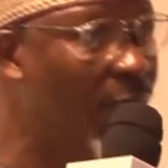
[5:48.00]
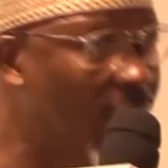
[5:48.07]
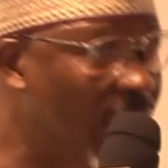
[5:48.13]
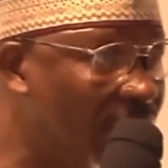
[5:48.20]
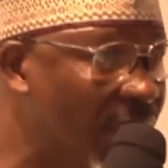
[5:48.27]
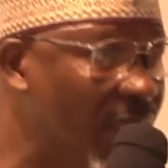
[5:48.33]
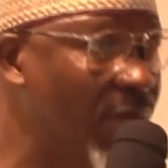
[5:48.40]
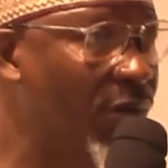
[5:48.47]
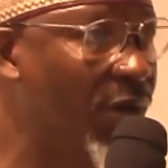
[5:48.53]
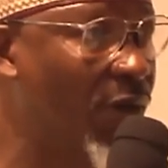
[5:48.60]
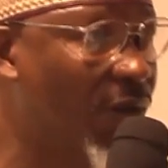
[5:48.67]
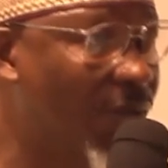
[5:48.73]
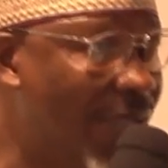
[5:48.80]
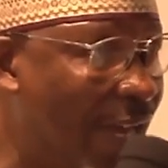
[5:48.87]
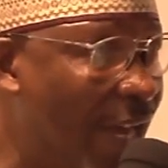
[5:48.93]
policy
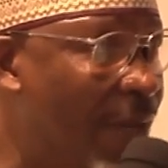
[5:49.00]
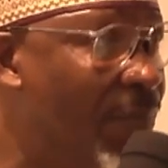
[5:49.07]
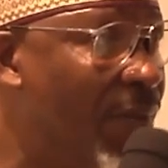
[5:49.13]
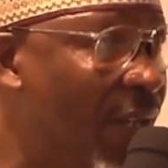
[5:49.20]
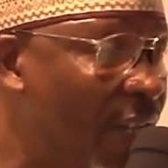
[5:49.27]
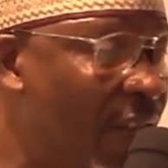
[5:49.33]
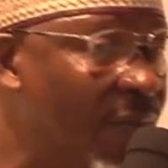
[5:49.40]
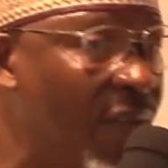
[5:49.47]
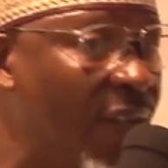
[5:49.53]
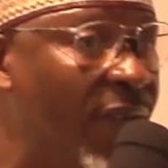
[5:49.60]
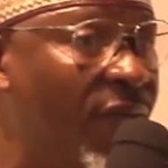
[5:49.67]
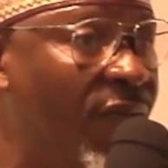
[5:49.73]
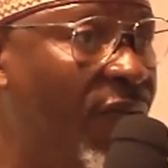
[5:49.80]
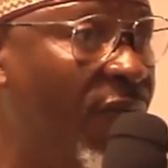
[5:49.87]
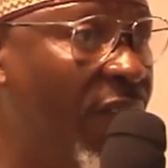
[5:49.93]
because I believe in
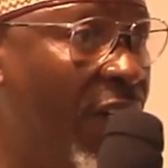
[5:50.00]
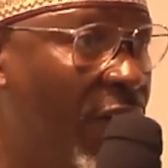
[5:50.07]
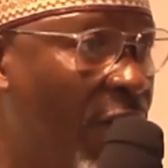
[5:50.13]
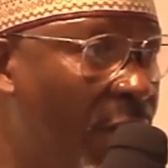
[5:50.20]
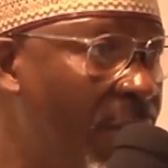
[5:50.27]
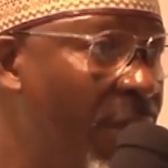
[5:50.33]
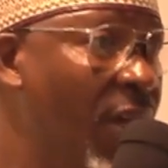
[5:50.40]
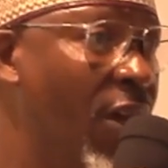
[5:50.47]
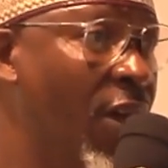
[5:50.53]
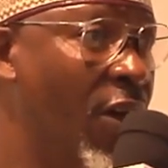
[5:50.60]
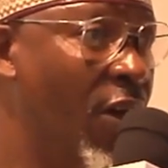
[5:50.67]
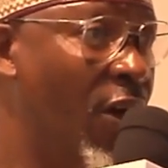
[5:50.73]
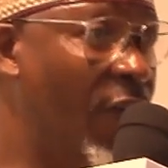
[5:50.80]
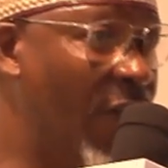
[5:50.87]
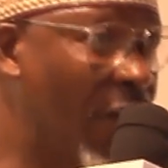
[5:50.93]
freedom
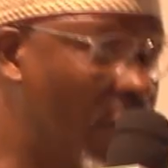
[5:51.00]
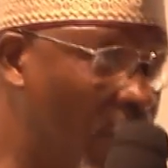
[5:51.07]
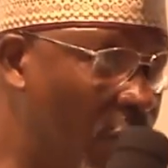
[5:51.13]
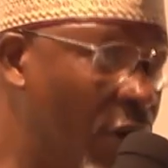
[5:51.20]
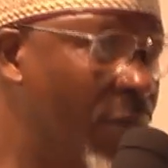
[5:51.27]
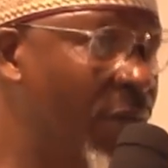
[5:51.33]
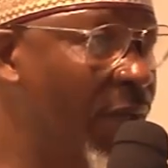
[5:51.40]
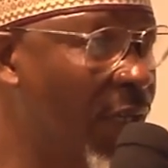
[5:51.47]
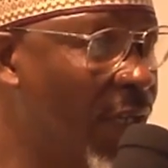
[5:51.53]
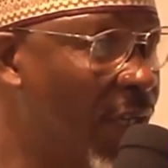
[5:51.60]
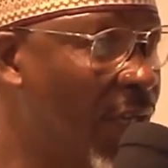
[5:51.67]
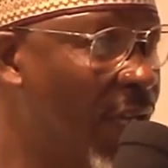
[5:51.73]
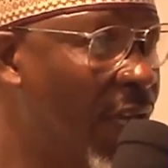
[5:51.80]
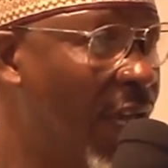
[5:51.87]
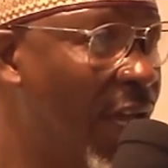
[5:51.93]
of economy.
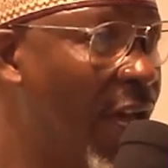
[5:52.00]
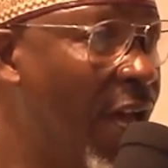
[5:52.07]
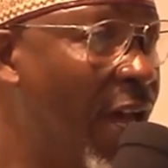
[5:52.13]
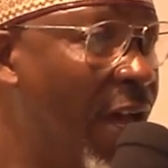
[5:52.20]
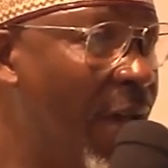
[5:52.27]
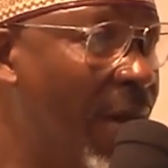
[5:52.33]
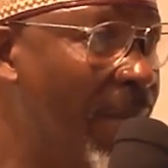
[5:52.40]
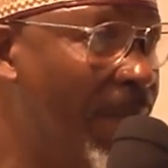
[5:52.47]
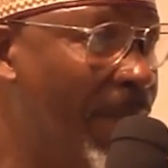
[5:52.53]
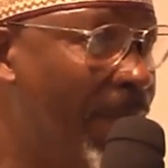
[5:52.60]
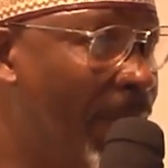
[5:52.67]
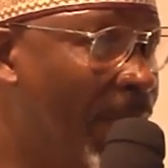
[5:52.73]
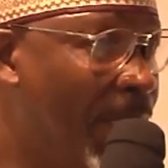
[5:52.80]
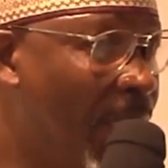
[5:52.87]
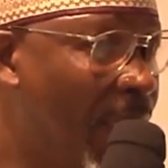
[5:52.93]
A
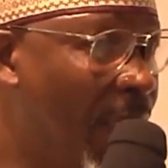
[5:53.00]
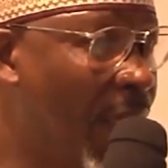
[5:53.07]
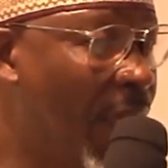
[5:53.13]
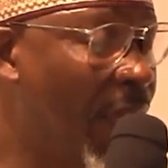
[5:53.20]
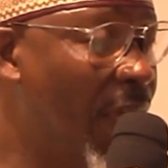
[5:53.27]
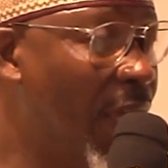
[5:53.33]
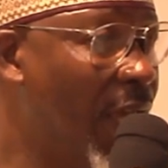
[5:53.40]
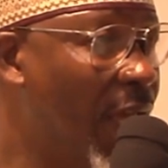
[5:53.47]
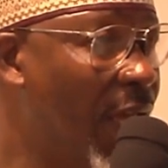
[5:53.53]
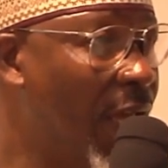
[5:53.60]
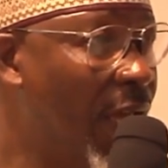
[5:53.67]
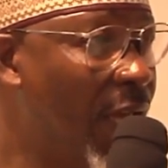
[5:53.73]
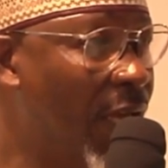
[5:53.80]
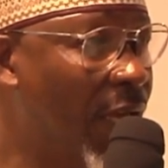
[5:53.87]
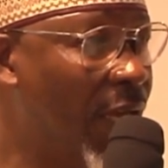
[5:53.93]

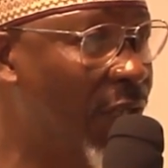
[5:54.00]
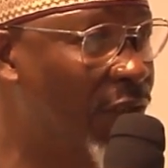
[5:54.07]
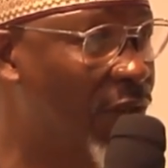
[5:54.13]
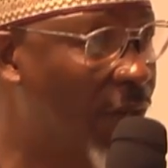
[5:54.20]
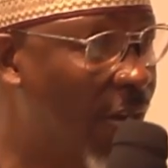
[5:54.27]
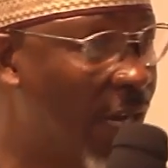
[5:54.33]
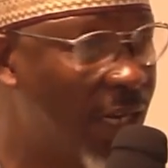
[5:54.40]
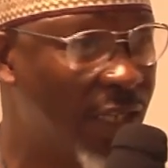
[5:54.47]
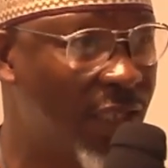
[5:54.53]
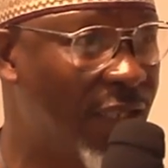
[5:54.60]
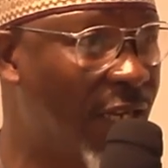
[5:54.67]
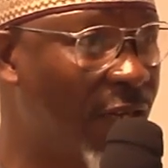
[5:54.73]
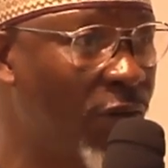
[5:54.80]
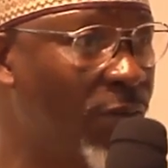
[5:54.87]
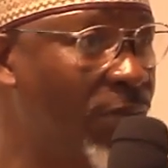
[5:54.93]
journalist,
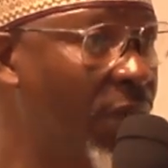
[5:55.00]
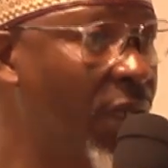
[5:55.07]
I don't